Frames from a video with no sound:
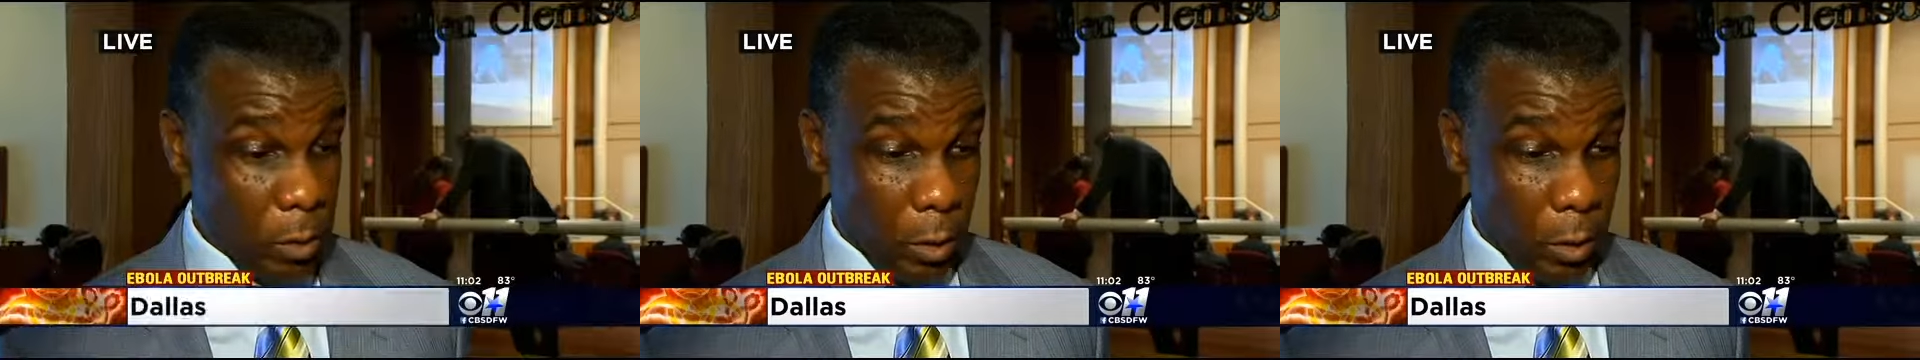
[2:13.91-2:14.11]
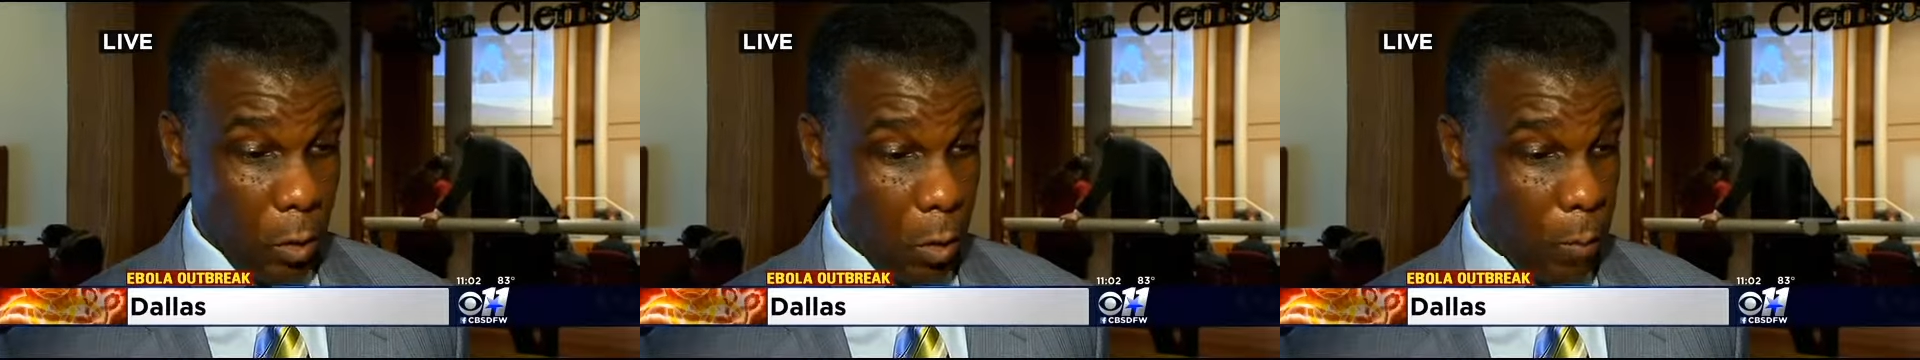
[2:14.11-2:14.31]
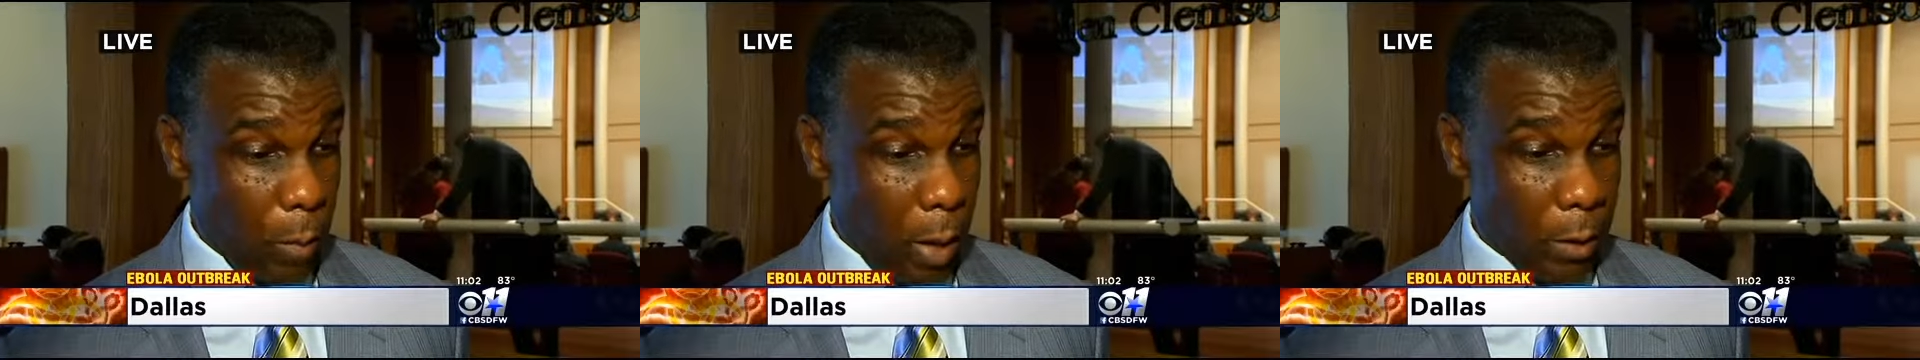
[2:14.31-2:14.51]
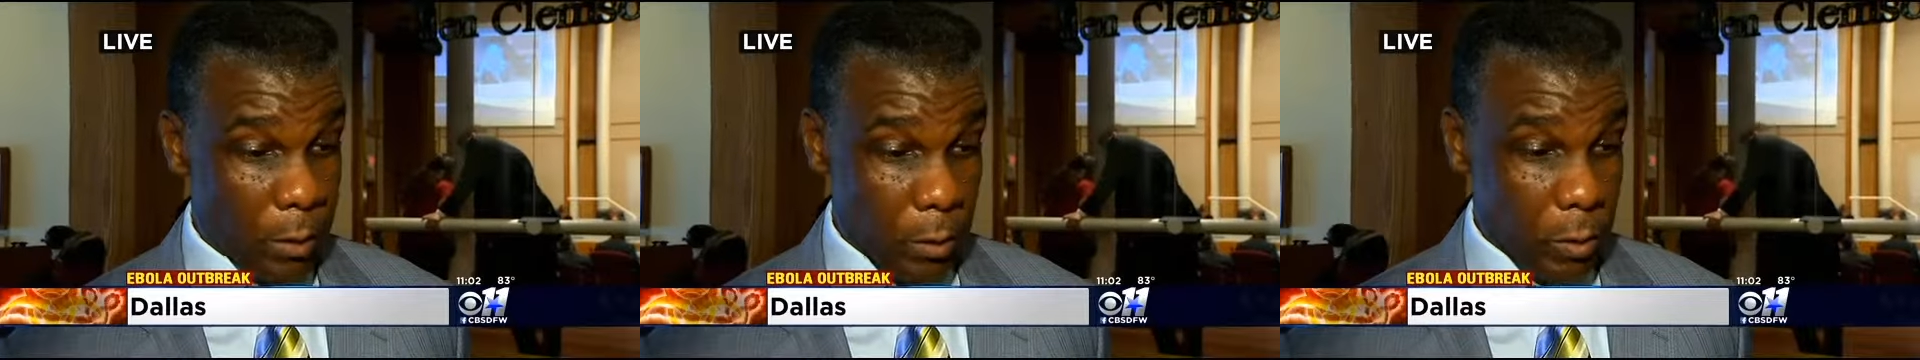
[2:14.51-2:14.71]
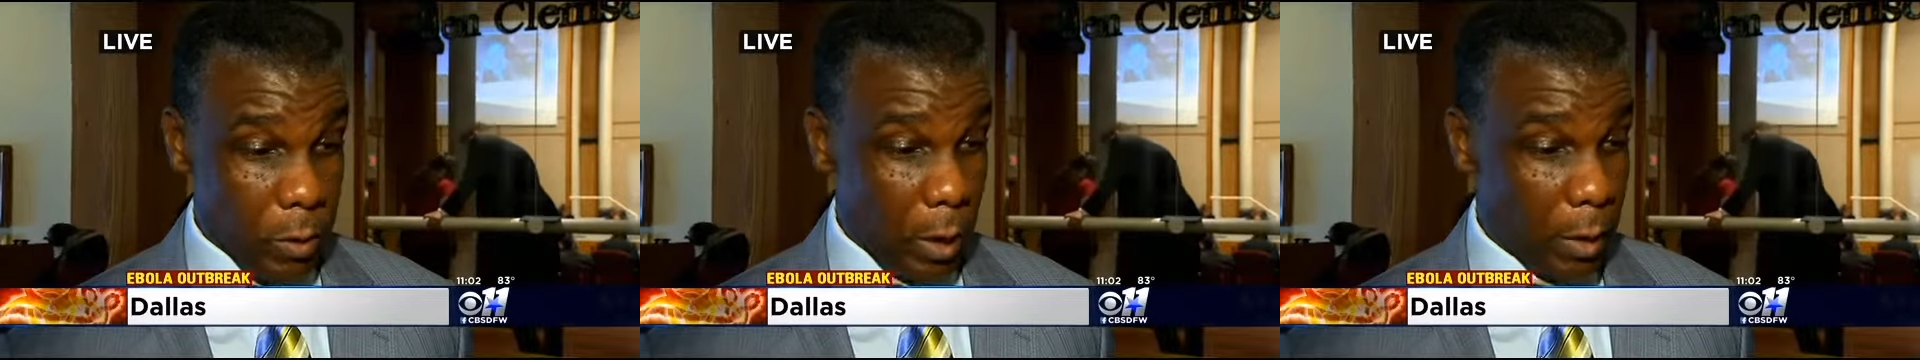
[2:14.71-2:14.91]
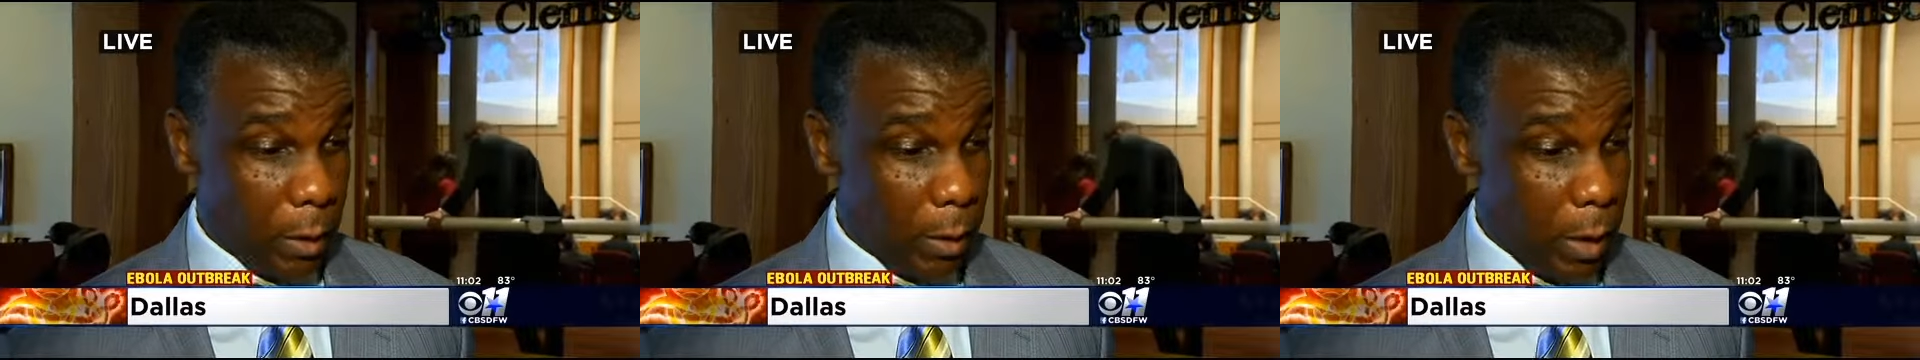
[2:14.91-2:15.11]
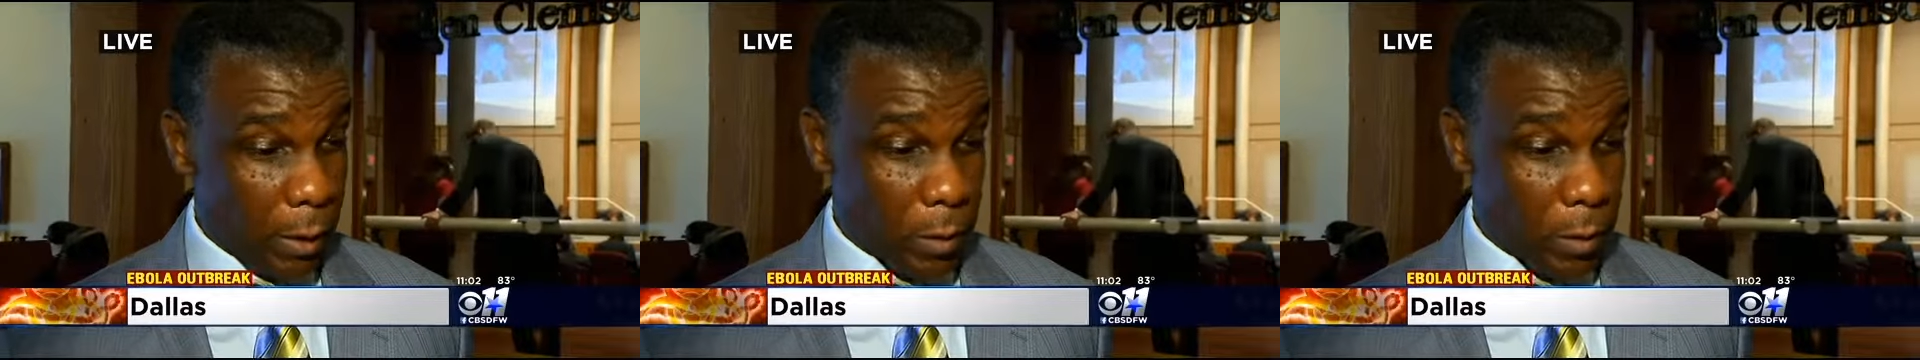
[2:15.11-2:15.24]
should go about their daily